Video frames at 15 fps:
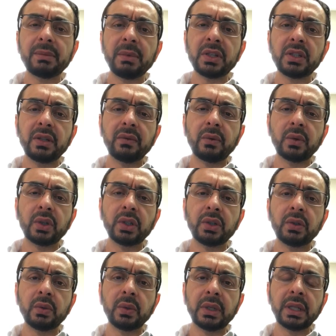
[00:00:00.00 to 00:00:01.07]
especially if we're going
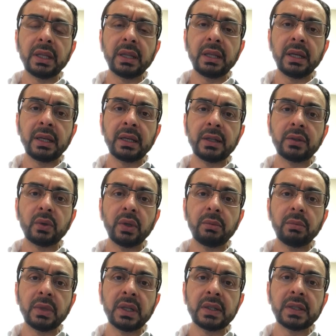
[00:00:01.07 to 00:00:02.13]
to do any
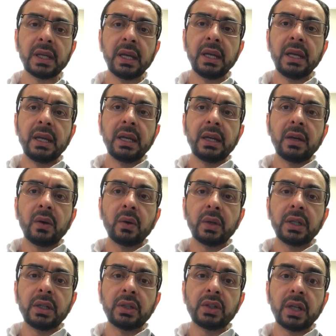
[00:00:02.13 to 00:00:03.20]
treatments or
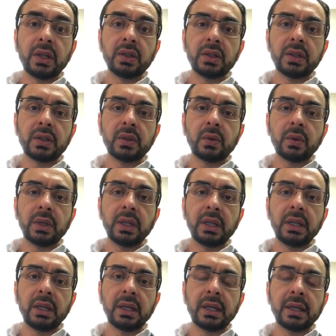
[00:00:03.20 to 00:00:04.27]
any changes or
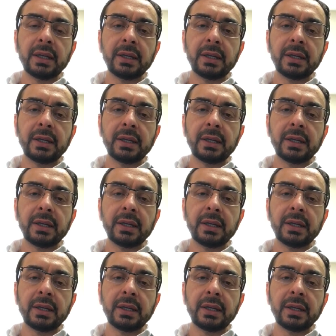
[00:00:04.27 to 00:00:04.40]
any